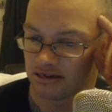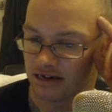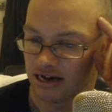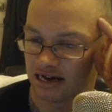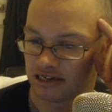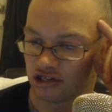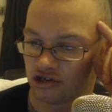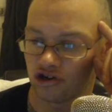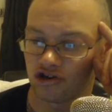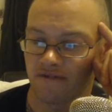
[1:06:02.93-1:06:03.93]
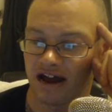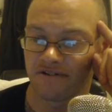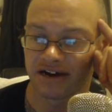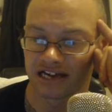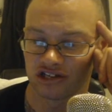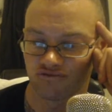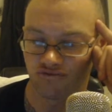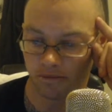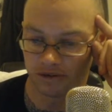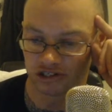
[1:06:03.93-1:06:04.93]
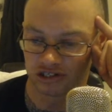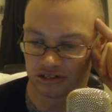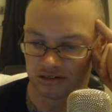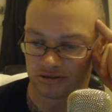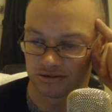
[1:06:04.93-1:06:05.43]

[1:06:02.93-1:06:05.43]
and Cucurella against Robertson.